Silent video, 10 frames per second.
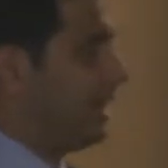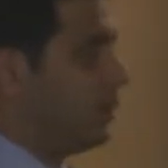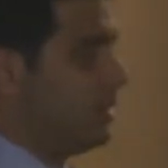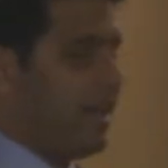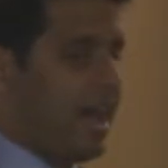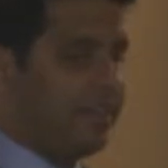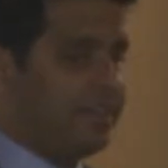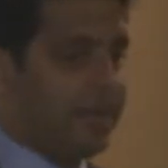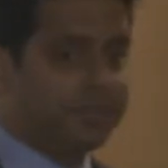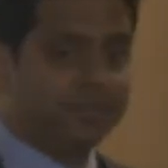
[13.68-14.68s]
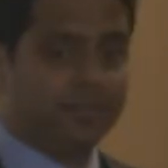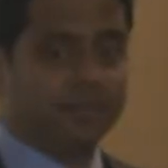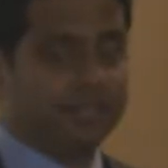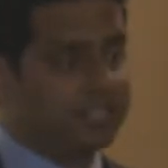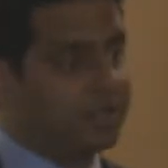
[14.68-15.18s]
uh, we've had the
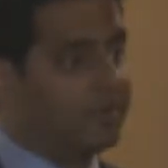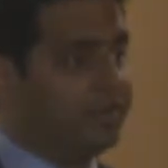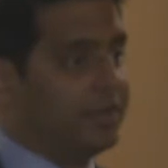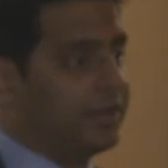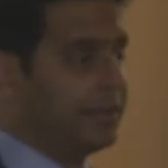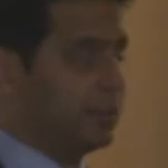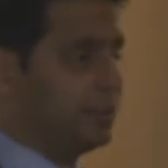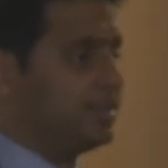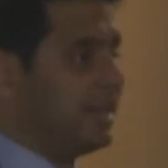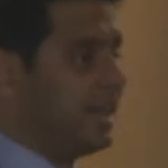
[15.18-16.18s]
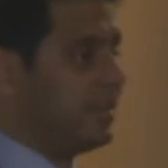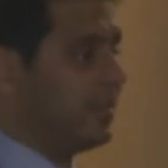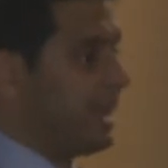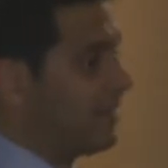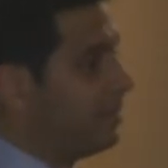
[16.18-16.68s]
opportunity to meet some of you here in the room today,
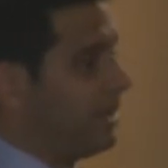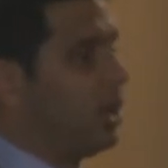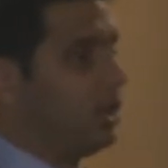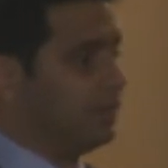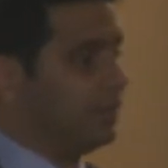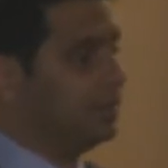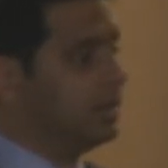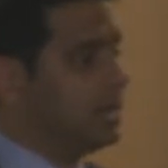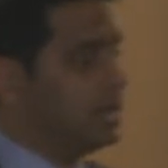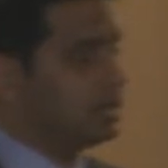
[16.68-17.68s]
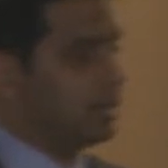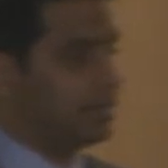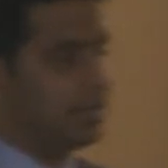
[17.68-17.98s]
but we haven't met all of you. So I'm going